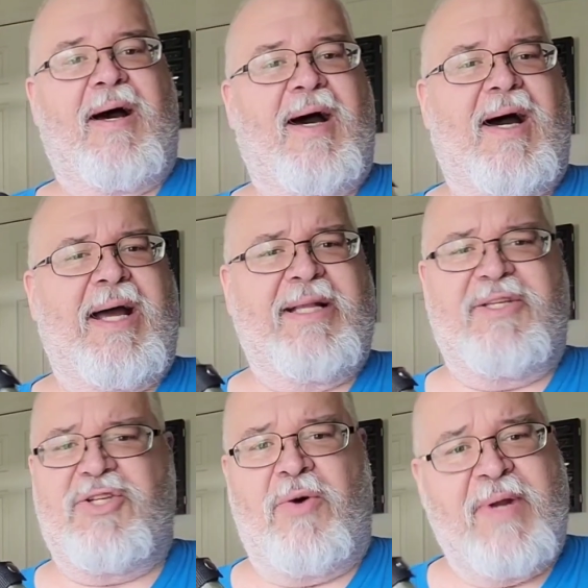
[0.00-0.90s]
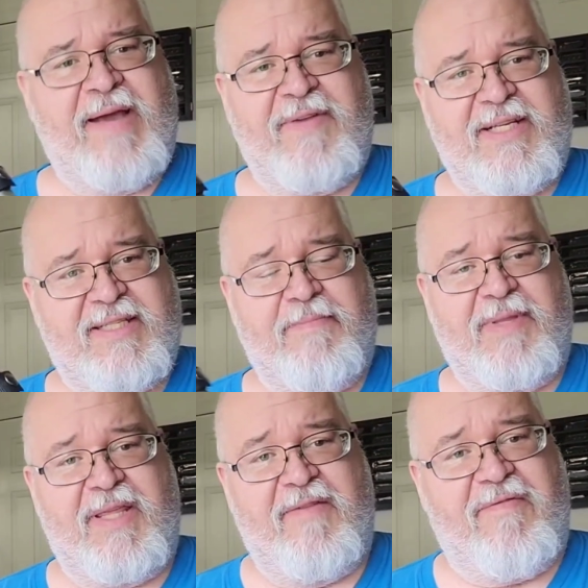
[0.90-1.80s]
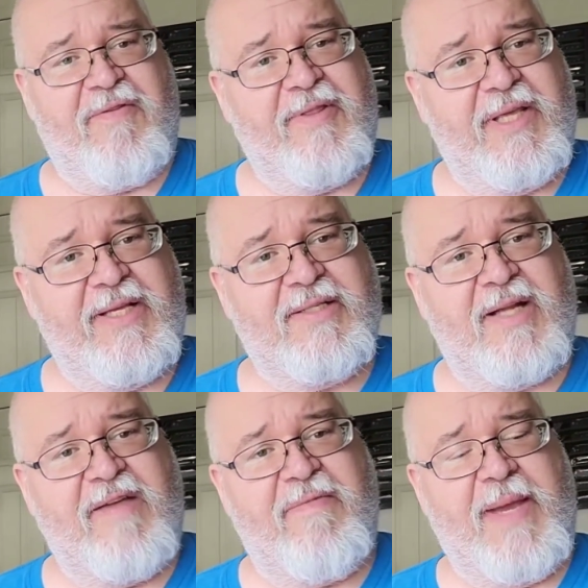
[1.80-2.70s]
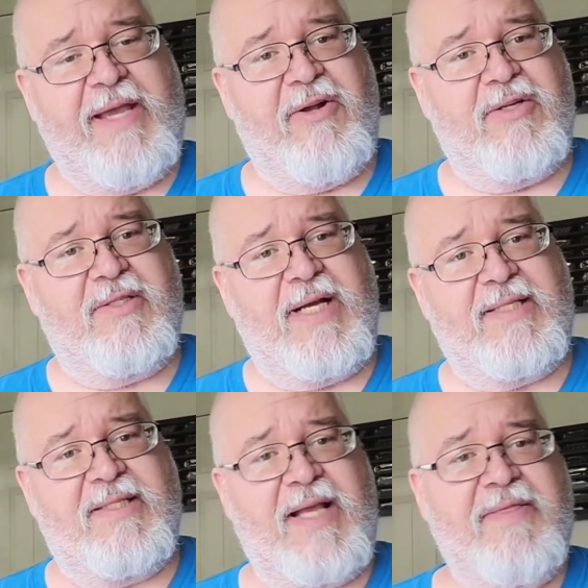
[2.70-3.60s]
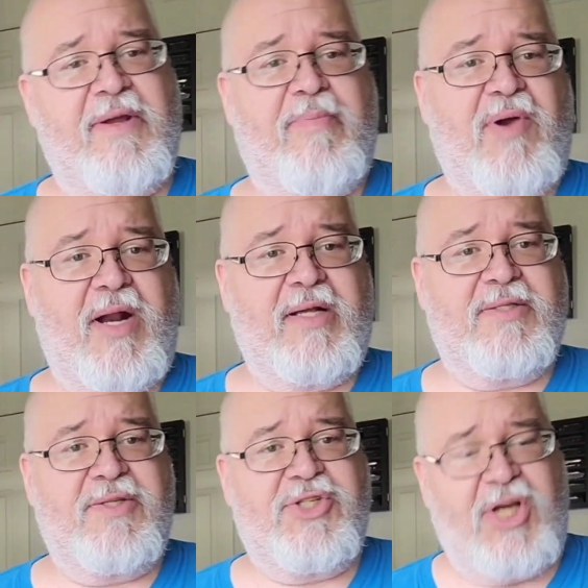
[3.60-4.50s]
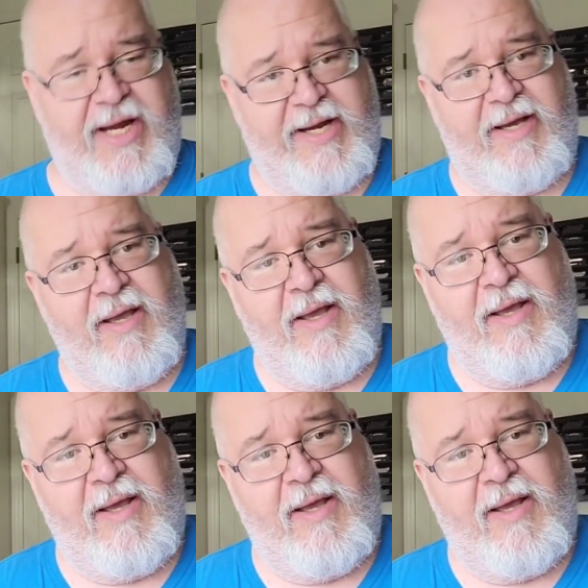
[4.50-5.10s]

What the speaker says: I don't have any sympathy for these knife makers that send their products to China,